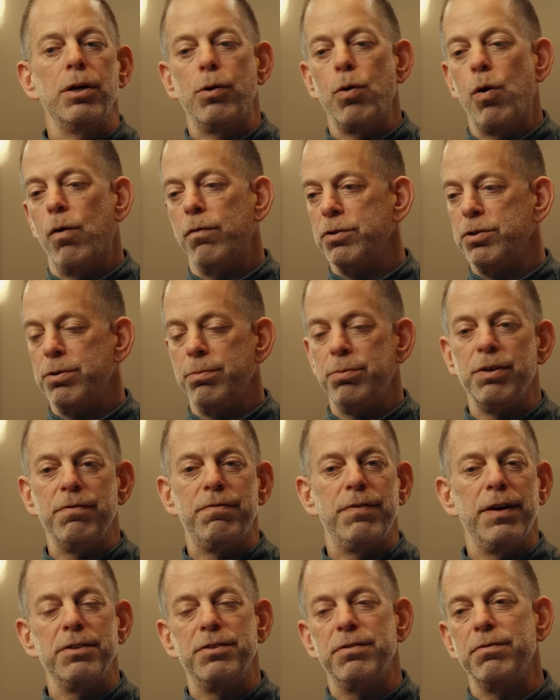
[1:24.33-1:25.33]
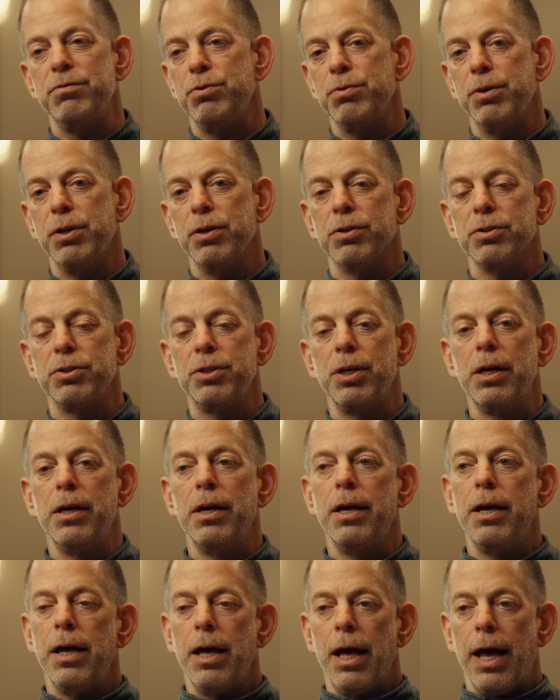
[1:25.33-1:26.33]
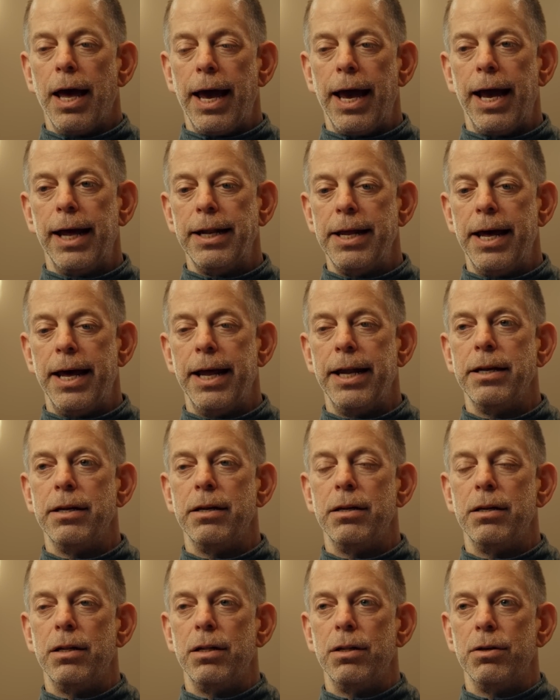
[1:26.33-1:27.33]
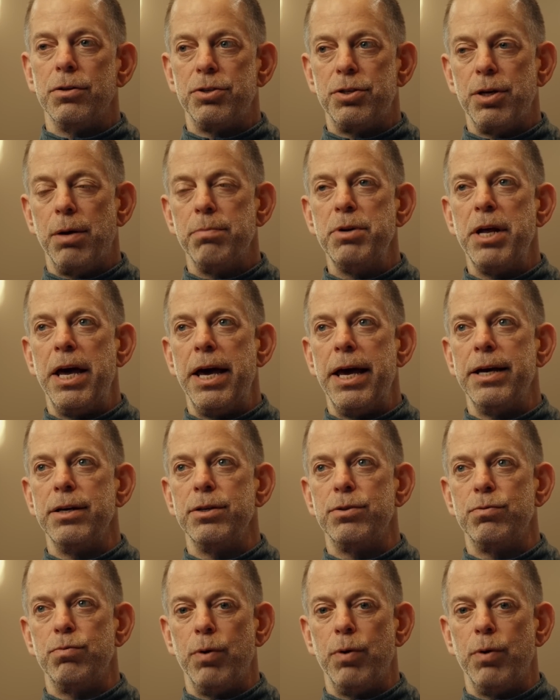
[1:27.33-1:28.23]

go over some defensive drills. And then there's some days